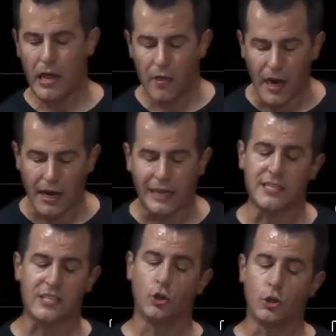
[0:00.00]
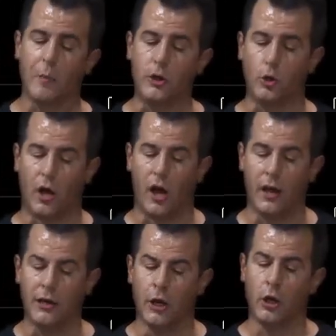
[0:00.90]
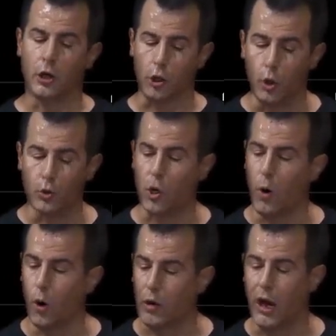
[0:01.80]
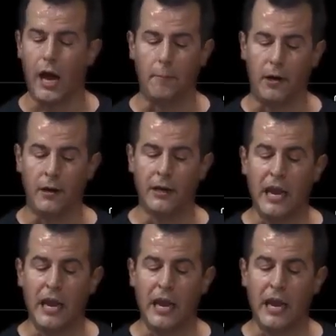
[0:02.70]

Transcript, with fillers: Then I can still do my new line, close quote, comma,